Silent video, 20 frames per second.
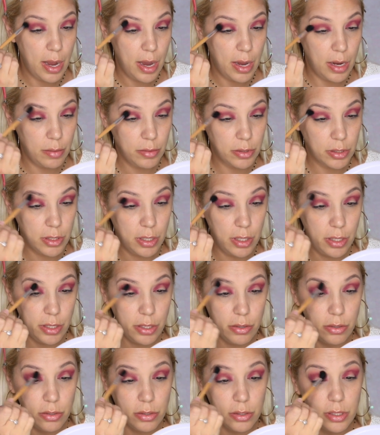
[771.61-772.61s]
And I'm just going to
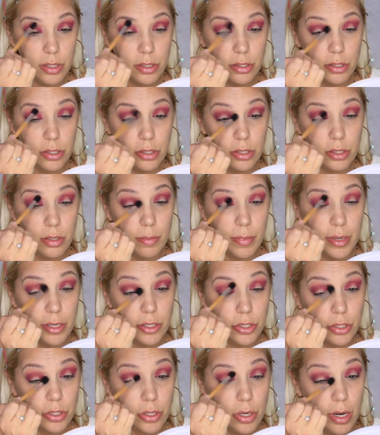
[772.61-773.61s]
use this just to make
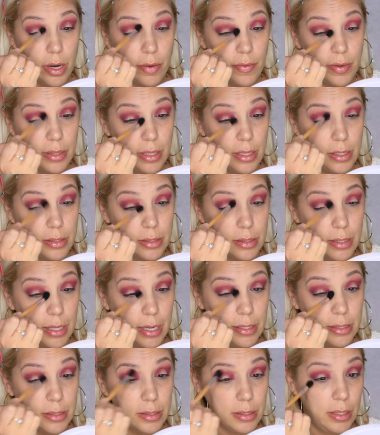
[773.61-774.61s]
sure everything's
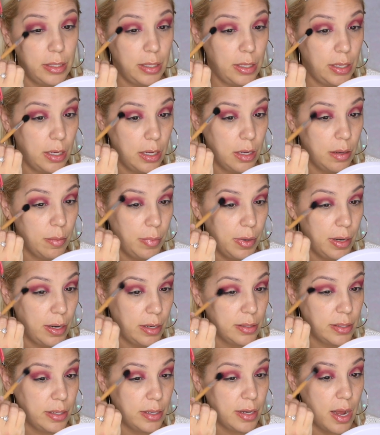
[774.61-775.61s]
nicely
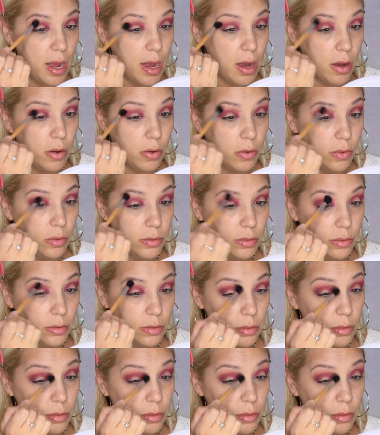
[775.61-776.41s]
blended out.